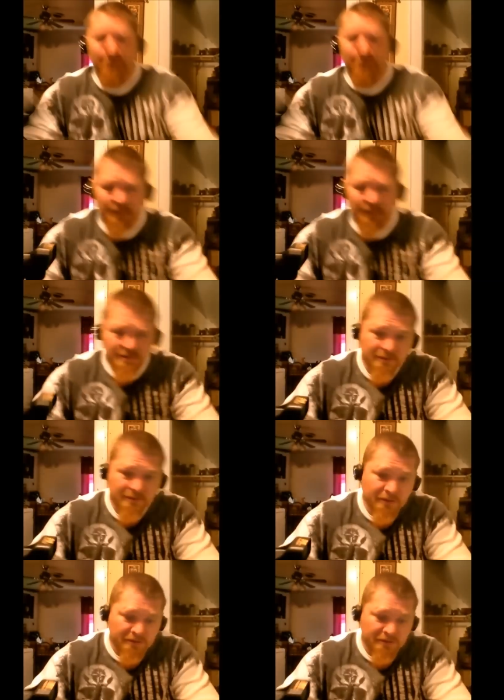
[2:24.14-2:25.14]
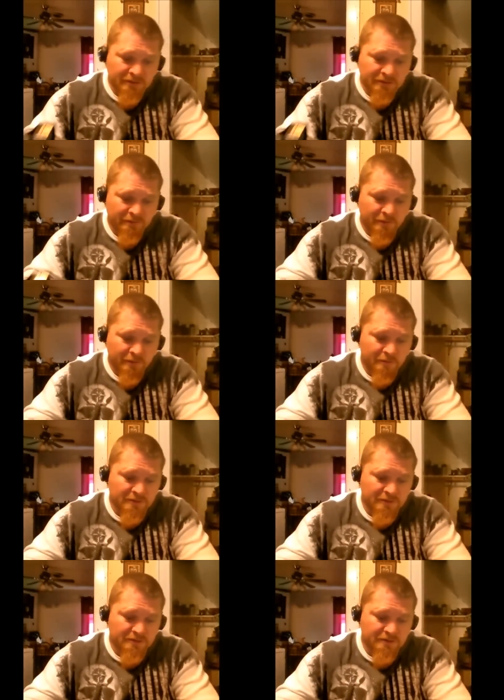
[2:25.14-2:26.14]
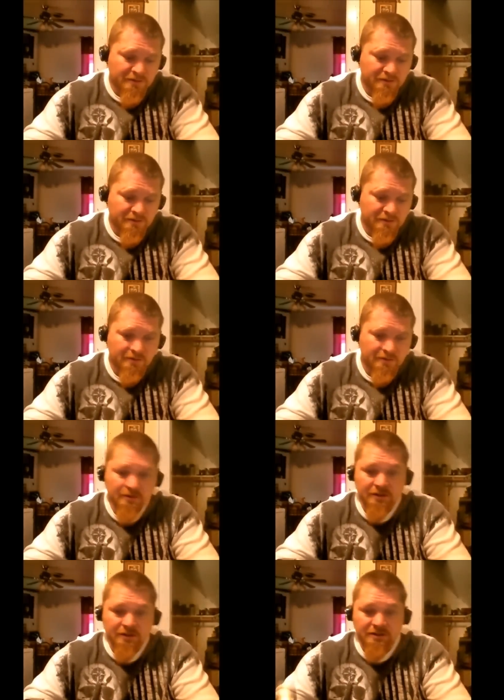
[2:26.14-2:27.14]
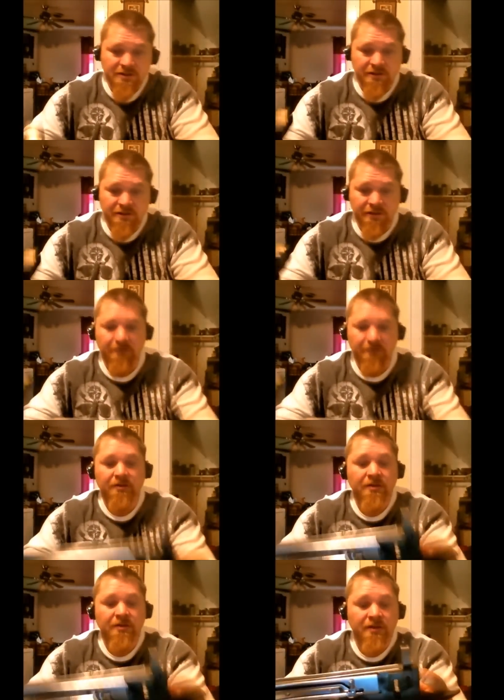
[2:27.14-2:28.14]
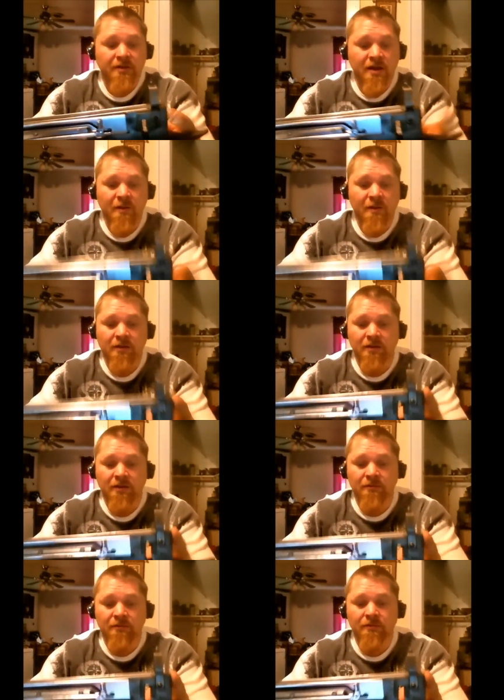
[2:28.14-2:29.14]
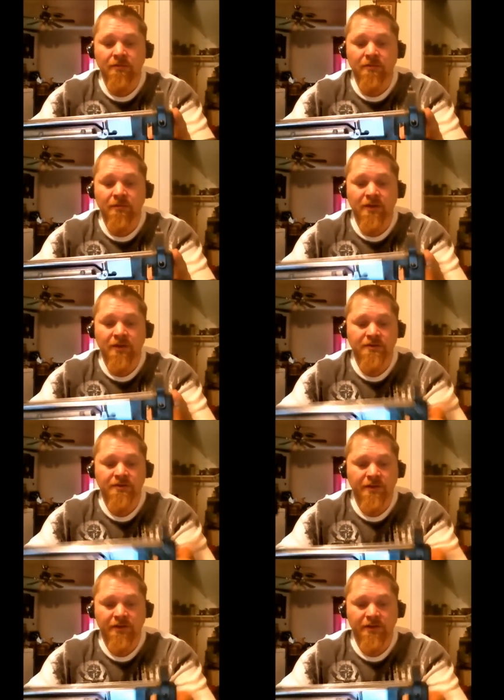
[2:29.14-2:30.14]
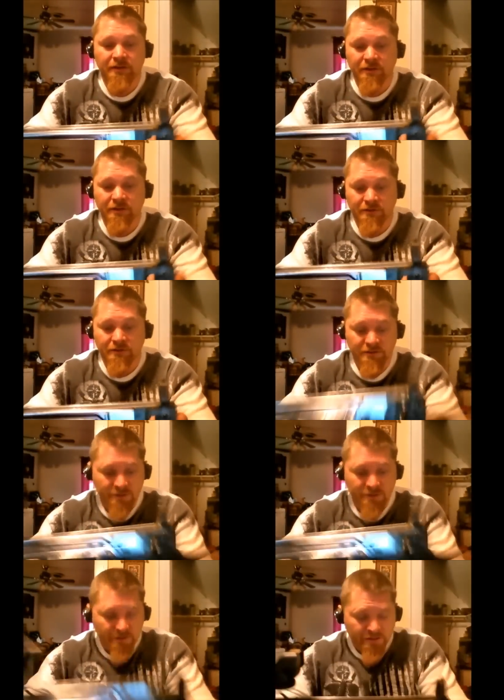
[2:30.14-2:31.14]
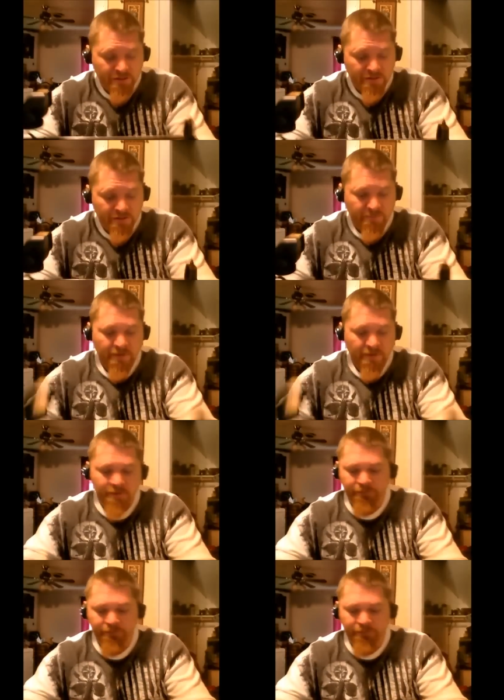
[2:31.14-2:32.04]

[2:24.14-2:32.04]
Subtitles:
really doesn't appear to serve a purpose, considering the compound limb mounts directly to the nose of the frame.